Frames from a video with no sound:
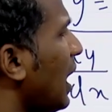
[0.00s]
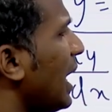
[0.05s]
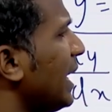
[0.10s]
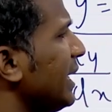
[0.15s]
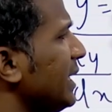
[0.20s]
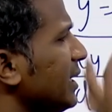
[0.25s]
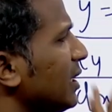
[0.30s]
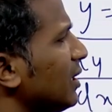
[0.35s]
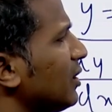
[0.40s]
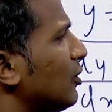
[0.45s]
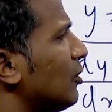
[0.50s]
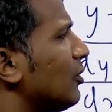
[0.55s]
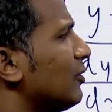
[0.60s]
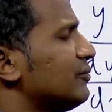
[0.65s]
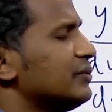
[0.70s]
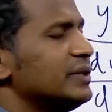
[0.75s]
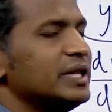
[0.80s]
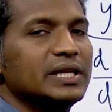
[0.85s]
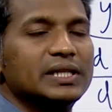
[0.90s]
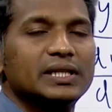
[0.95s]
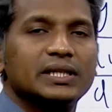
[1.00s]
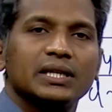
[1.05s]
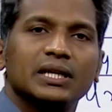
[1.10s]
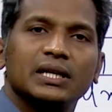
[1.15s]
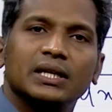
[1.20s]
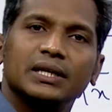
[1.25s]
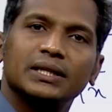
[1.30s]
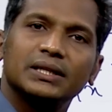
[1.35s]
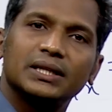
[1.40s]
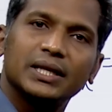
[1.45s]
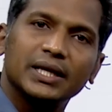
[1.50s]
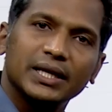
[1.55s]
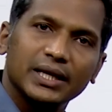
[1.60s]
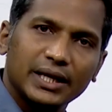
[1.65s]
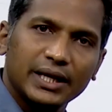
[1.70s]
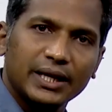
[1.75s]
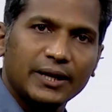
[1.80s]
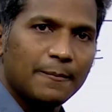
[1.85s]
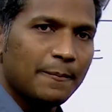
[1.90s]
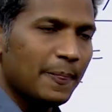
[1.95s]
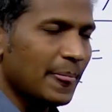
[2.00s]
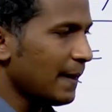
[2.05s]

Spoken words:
idea of this theory,